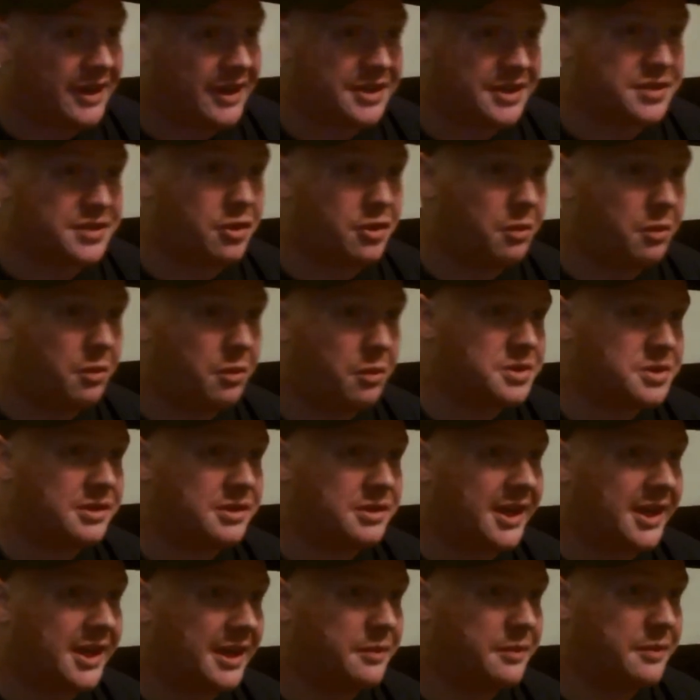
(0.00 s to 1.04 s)
In fact, it's
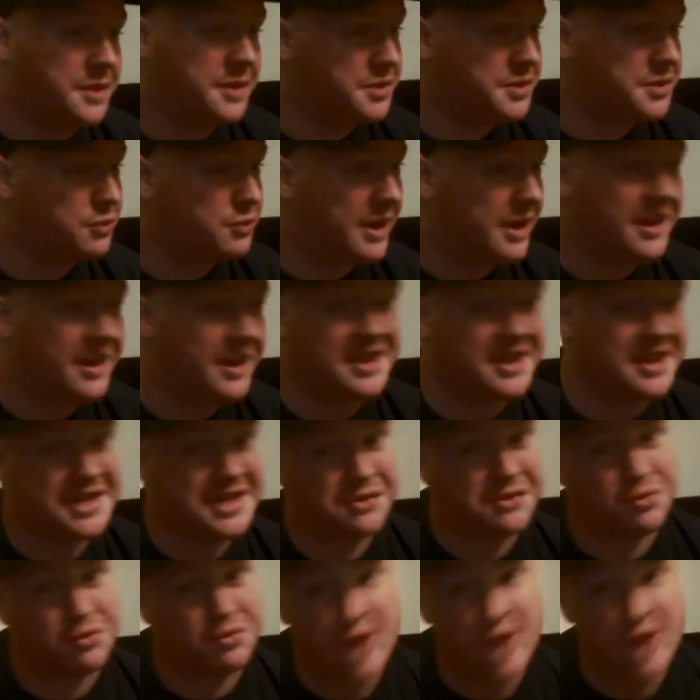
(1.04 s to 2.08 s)
almost like it was
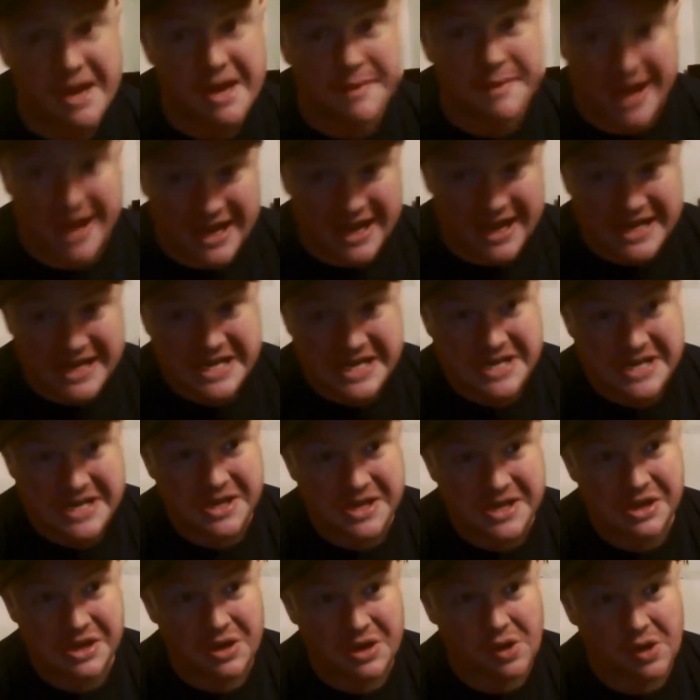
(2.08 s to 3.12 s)
written as a
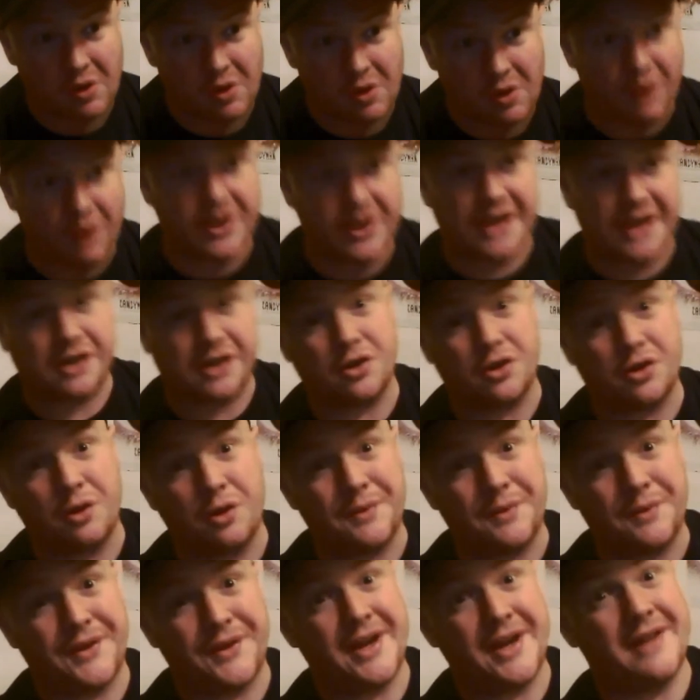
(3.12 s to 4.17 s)
remake of
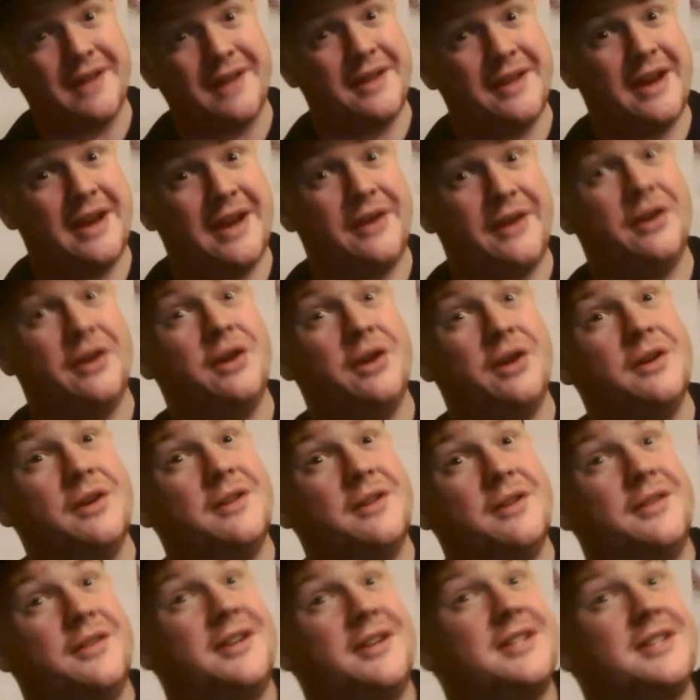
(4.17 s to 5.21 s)
King of Comedy, and
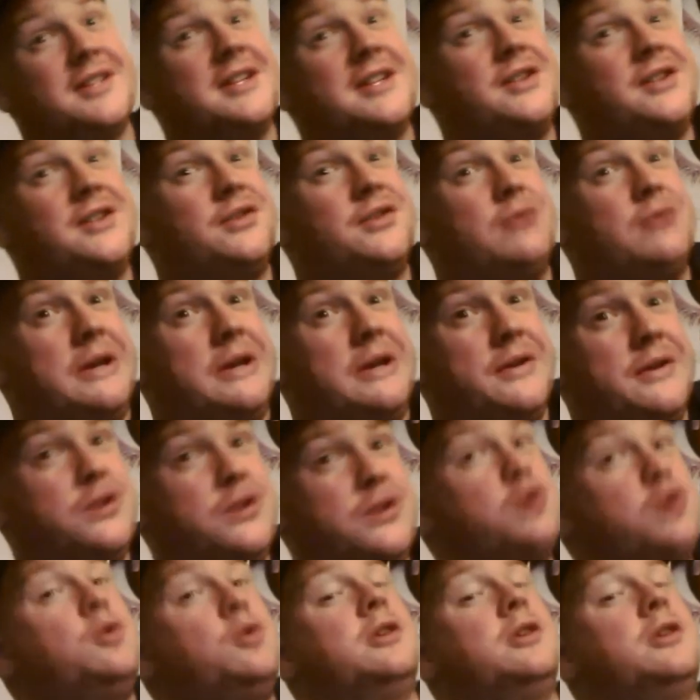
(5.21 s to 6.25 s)
then they decided to
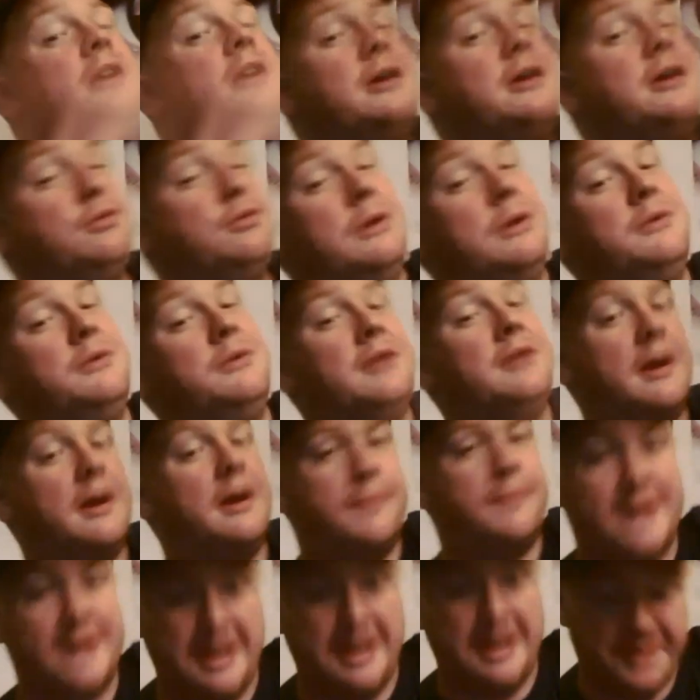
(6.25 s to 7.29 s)
write the Joker
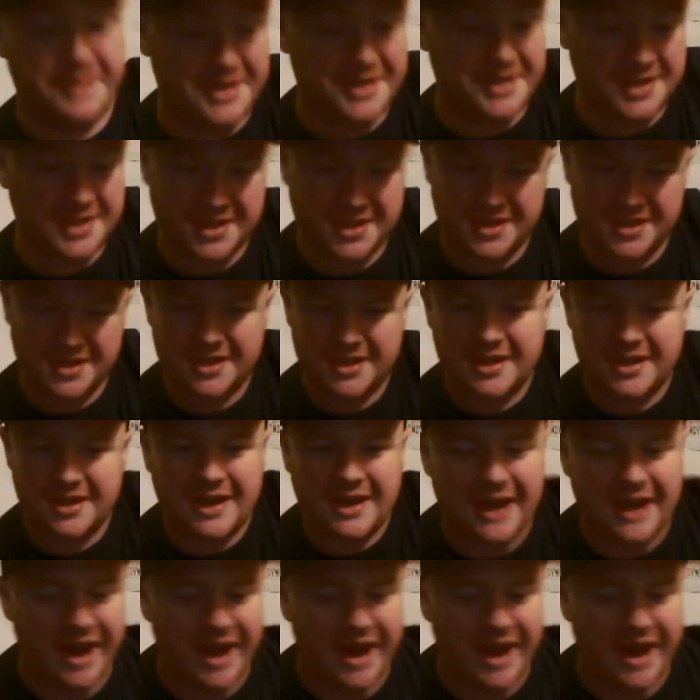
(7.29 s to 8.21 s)
around that premise.